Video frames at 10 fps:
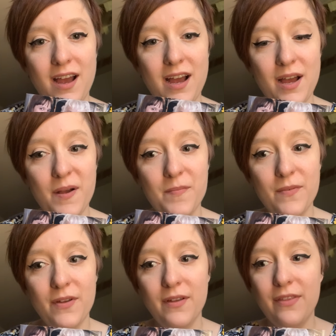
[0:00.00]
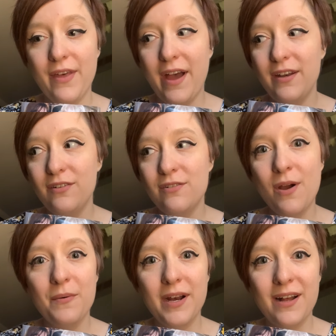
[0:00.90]
that
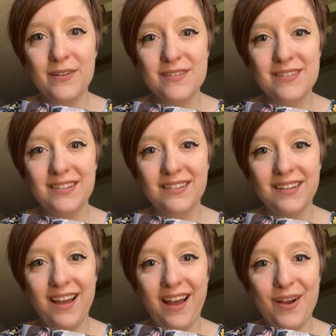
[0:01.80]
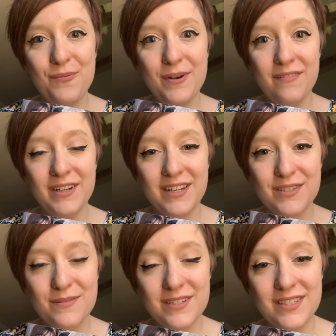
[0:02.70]
no one else would ever get
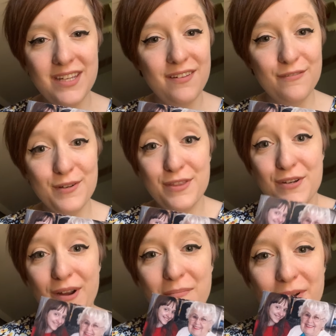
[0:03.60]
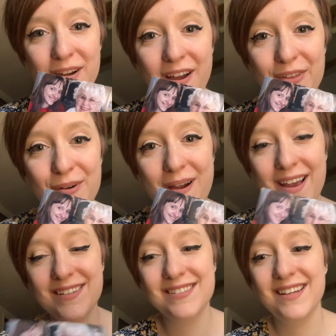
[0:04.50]
to receive with their grandma or
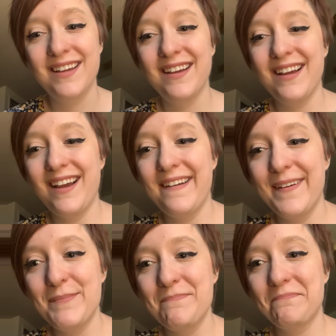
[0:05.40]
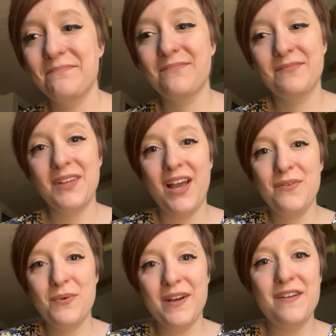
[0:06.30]
otherwise.
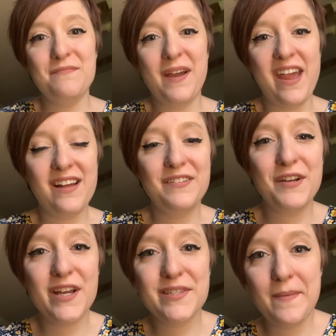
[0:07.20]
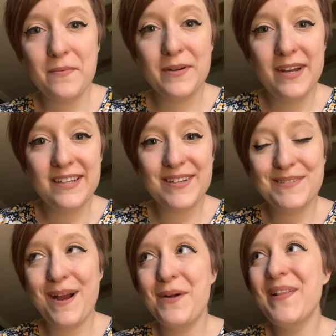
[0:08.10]
And one of my clearest memories
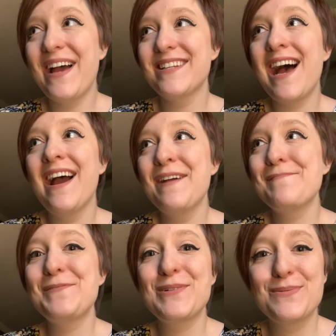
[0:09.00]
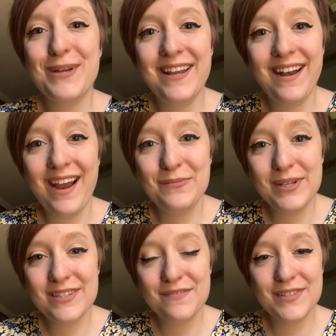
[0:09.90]
around that time was when I
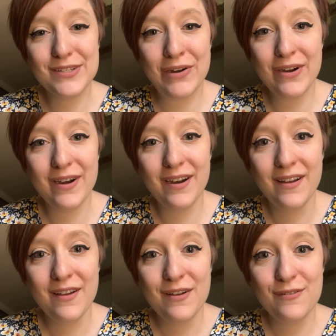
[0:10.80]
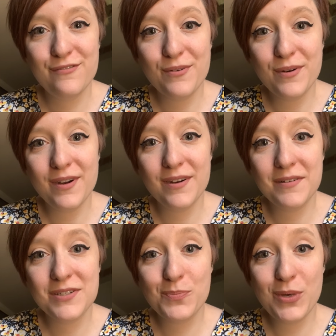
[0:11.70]
went to visit her
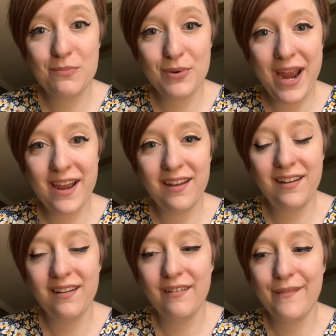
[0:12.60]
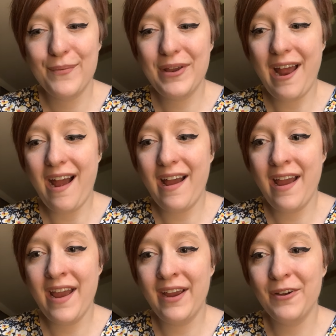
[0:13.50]
for spring break when
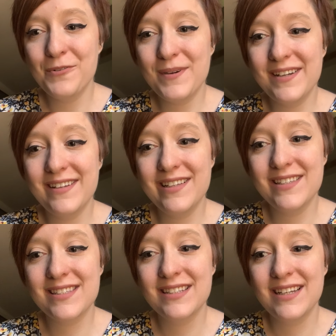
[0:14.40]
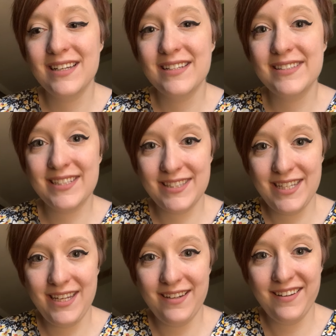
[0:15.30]
I was
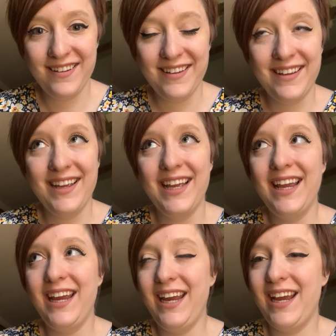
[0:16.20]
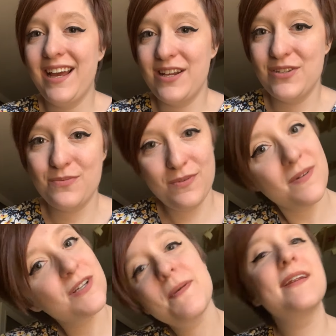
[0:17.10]
16. And we
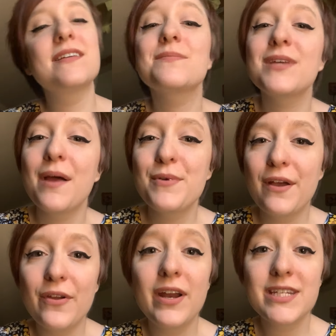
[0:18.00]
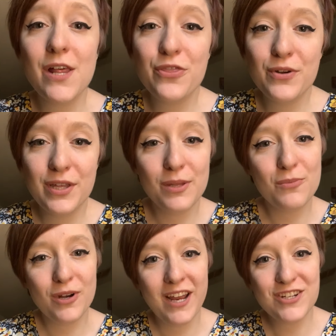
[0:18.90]
were spending some time together at 10:30 in the
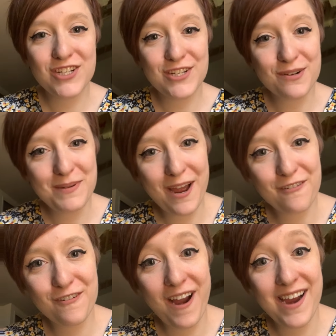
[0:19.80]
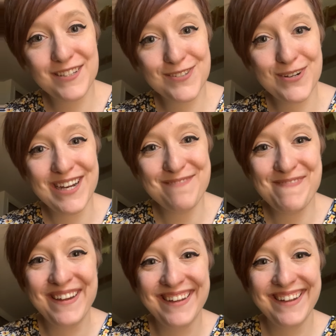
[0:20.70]
morning. She took me out for ice cream.
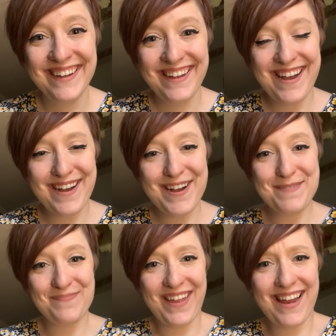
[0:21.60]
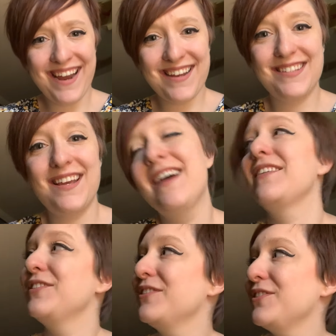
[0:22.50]
And I
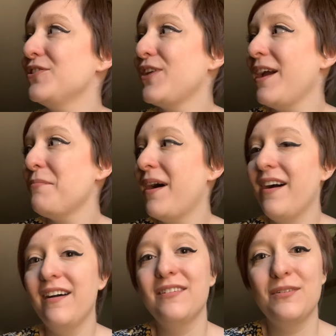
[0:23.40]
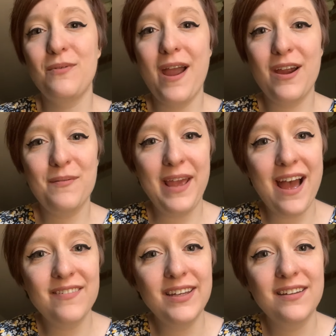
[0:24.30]
said, "Grandma, why are we
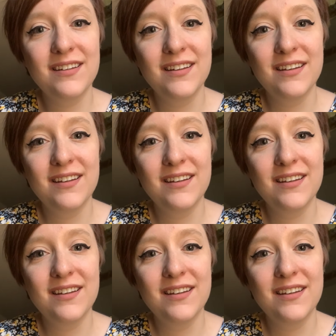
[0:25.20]
having